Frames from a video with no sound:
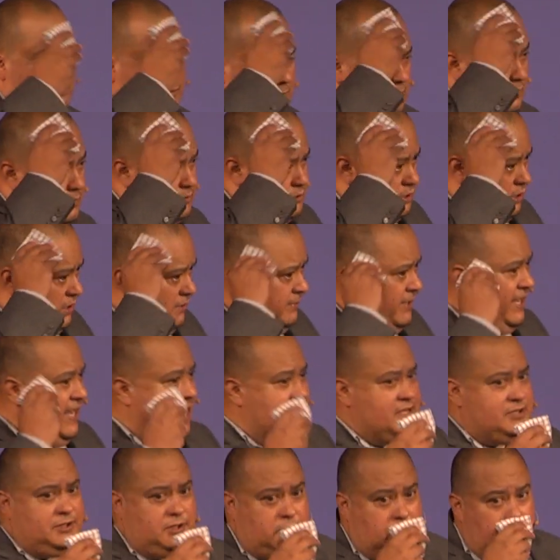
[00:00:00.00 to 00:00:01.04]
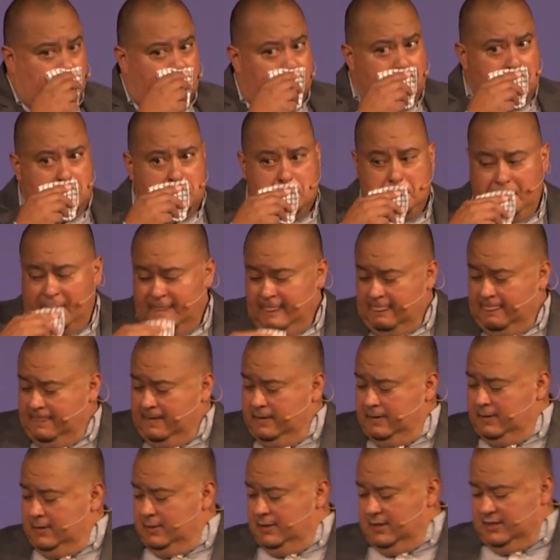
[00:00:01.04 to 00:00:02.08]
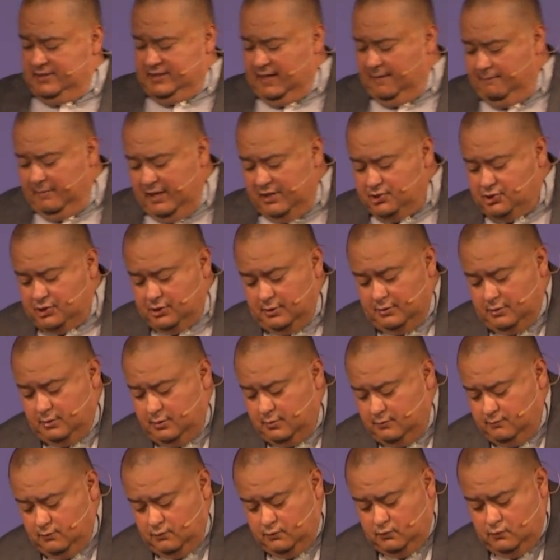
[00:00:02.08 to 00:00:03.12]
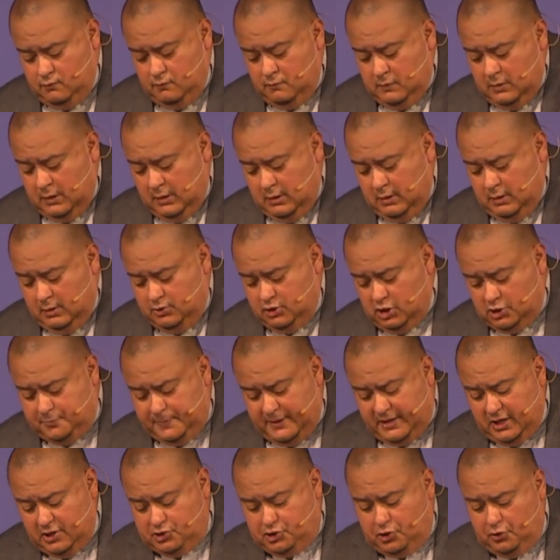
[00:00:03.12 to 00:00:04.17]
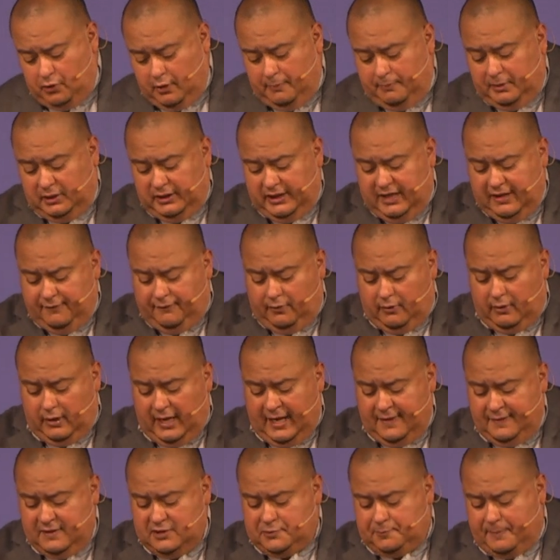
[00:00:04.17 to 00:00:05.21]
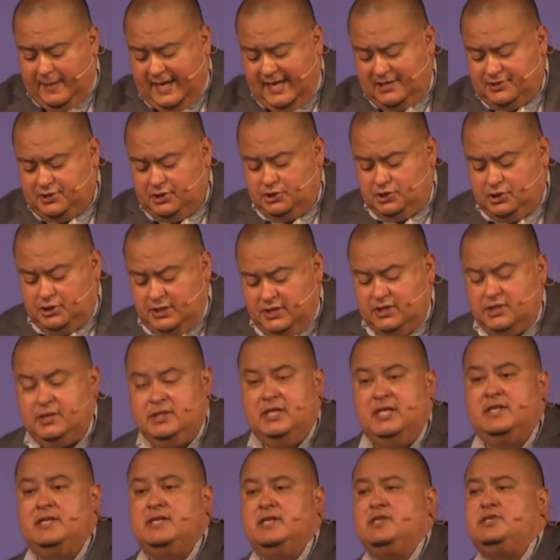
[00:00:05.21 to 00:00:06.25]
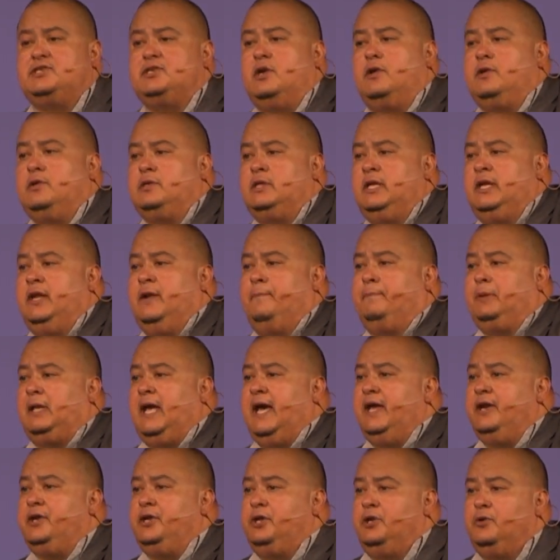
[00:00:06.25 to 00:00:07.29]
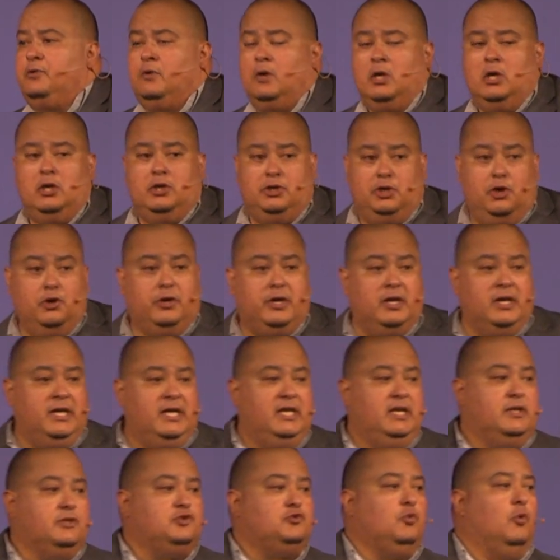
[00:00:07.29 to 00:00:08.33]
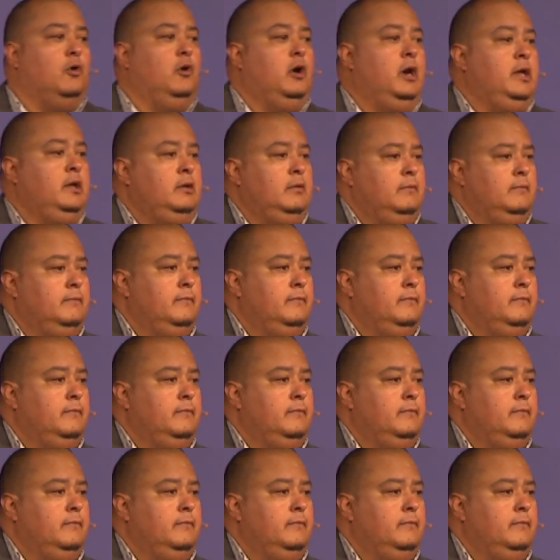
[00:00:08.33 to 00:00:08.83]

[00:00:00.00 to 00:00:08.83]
So let me ask you, as I mentioned, just because you're a believer and this passage didn't necessarily apply to you, you can heed its warning.